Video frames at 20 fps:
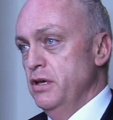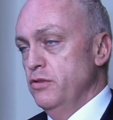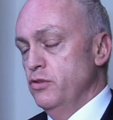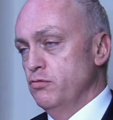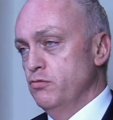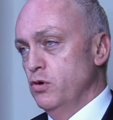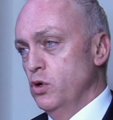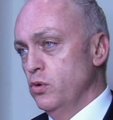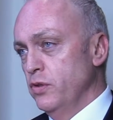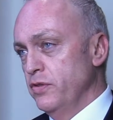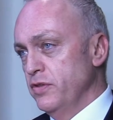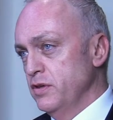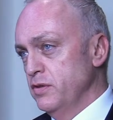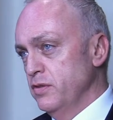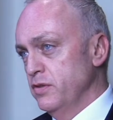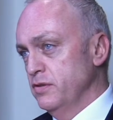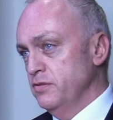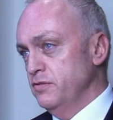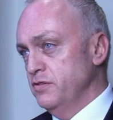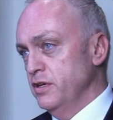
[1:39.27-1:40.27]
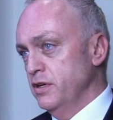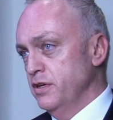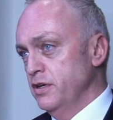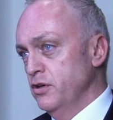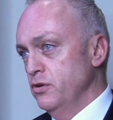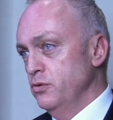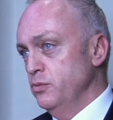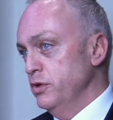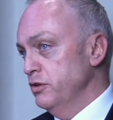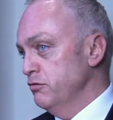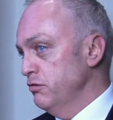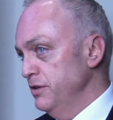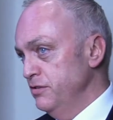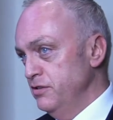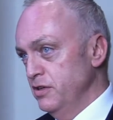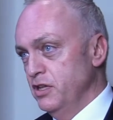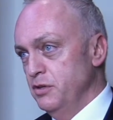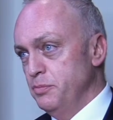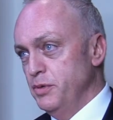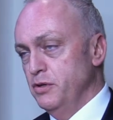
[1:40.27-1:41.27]
The role of the CIO,
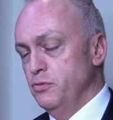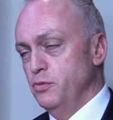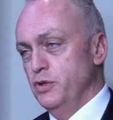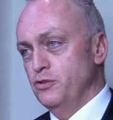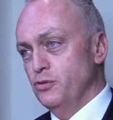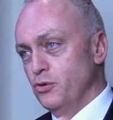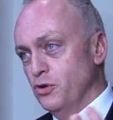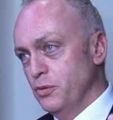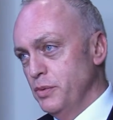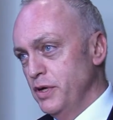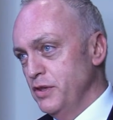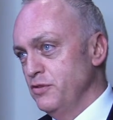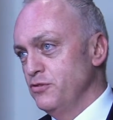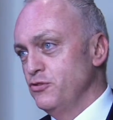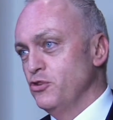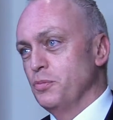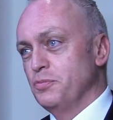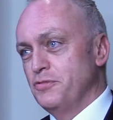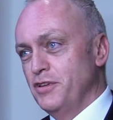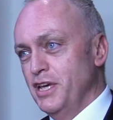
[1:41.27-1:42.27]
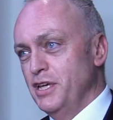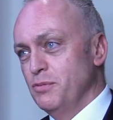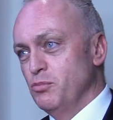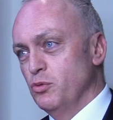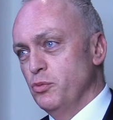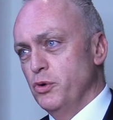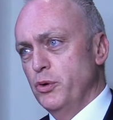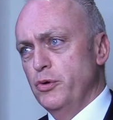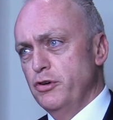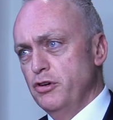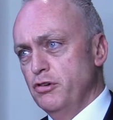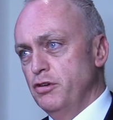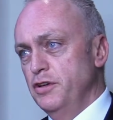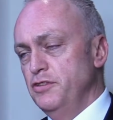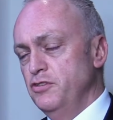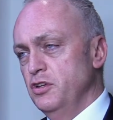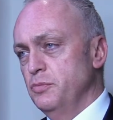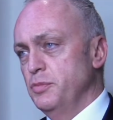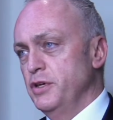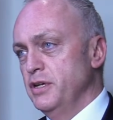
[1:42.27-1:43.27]
increasingly being, we talk about this top table, but we're
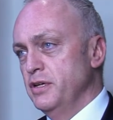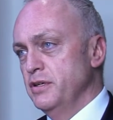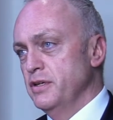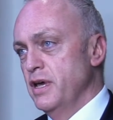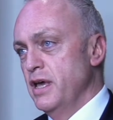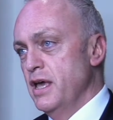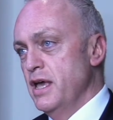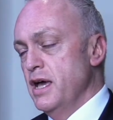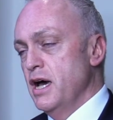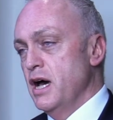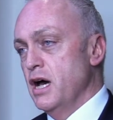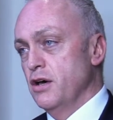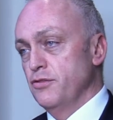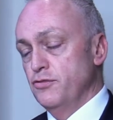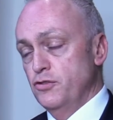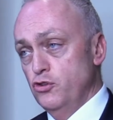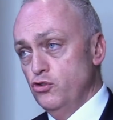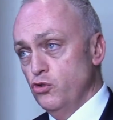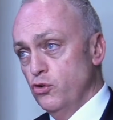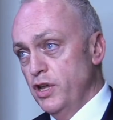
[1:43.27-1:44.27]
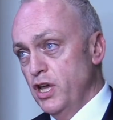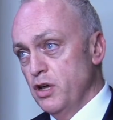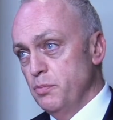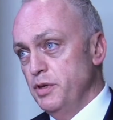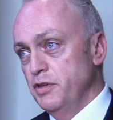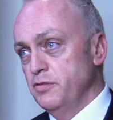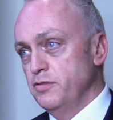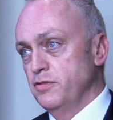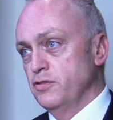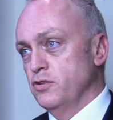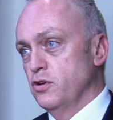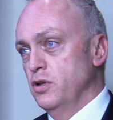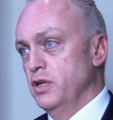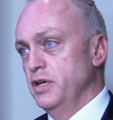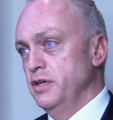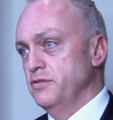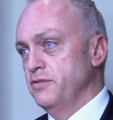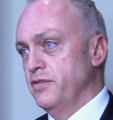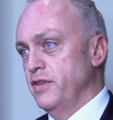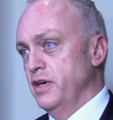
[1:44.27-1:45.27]
increasingly being asked to join our business
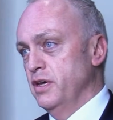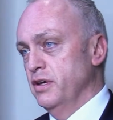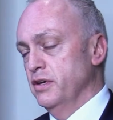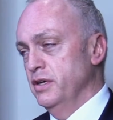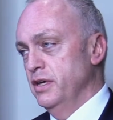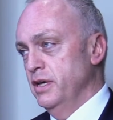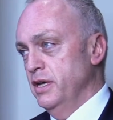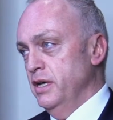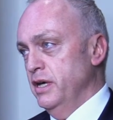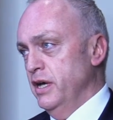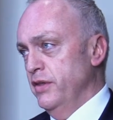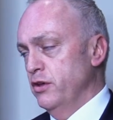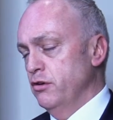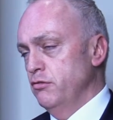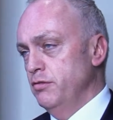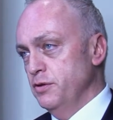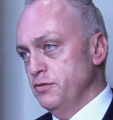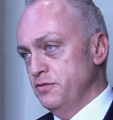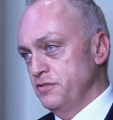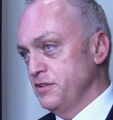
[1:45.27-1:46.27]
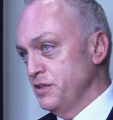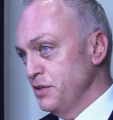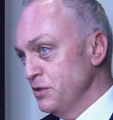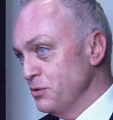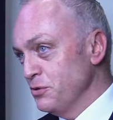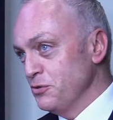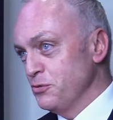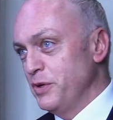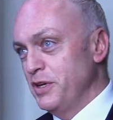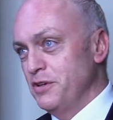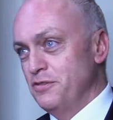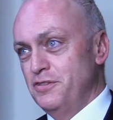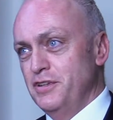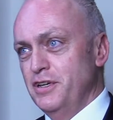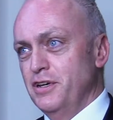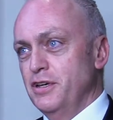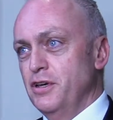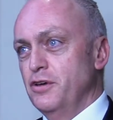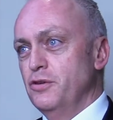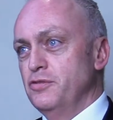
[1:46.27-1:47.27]
colleagues there, and there are real skills we as
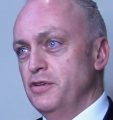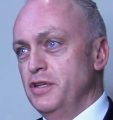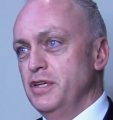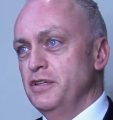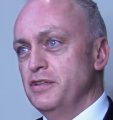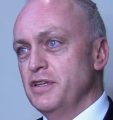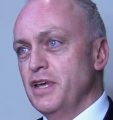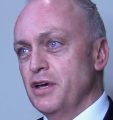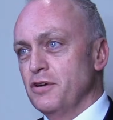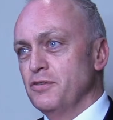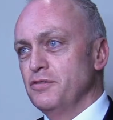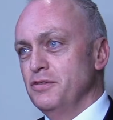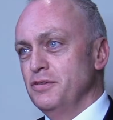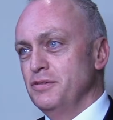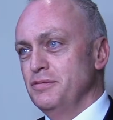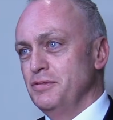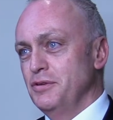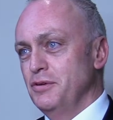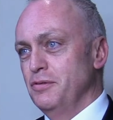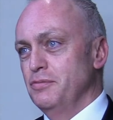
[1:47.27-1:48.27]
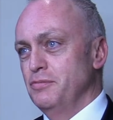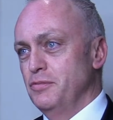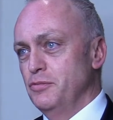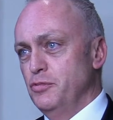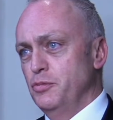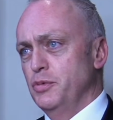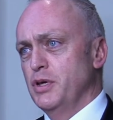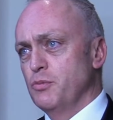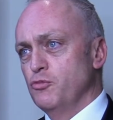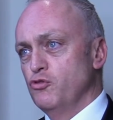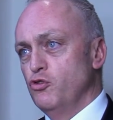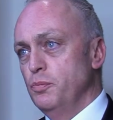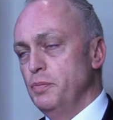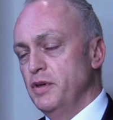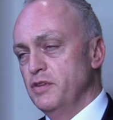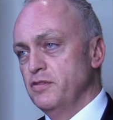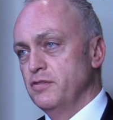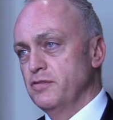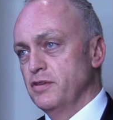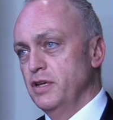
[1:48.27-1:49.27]
CIOs need now to, you know, to become true
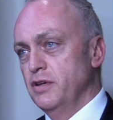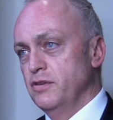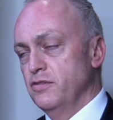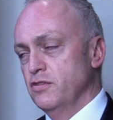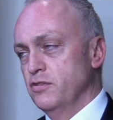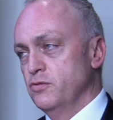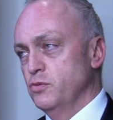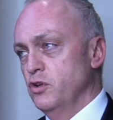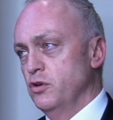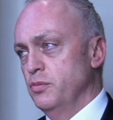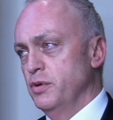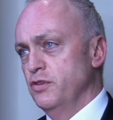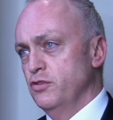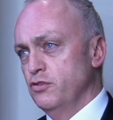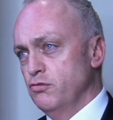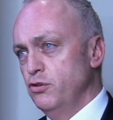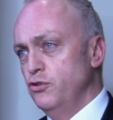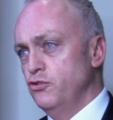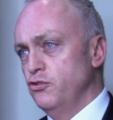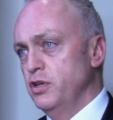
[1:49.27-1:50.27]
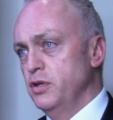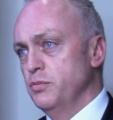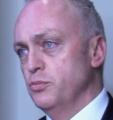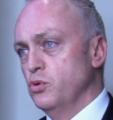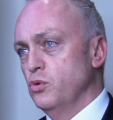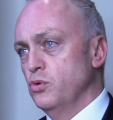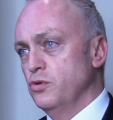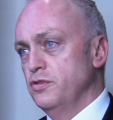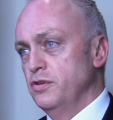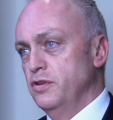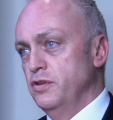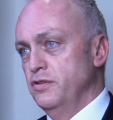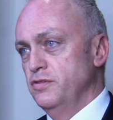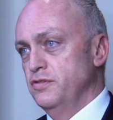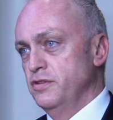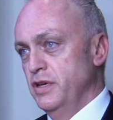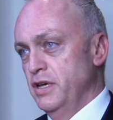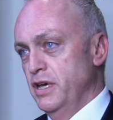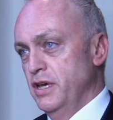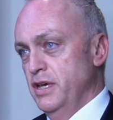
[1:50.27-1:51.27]
business leaders as well, but it's crucially important
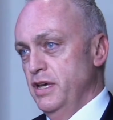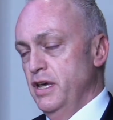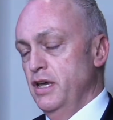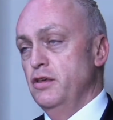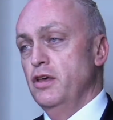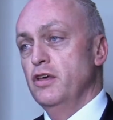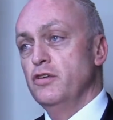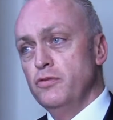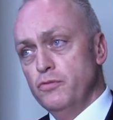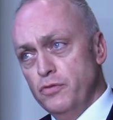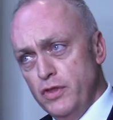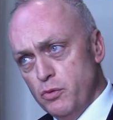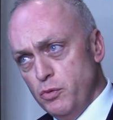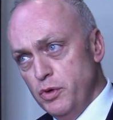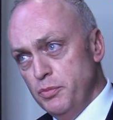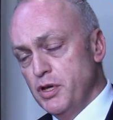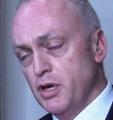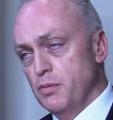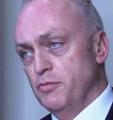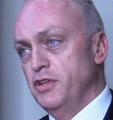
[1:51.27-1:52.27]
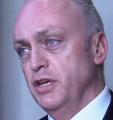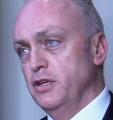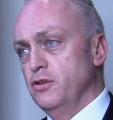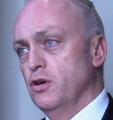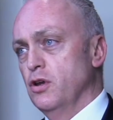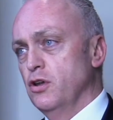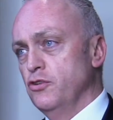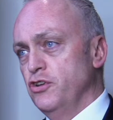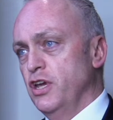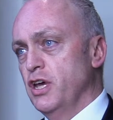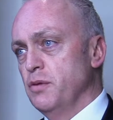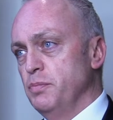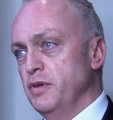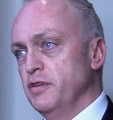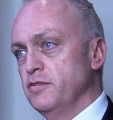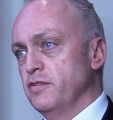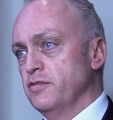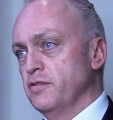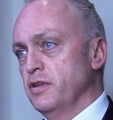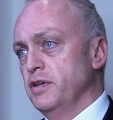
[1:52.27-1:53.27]
as that we become technology and
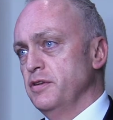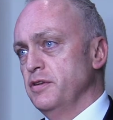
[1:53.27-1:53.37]
business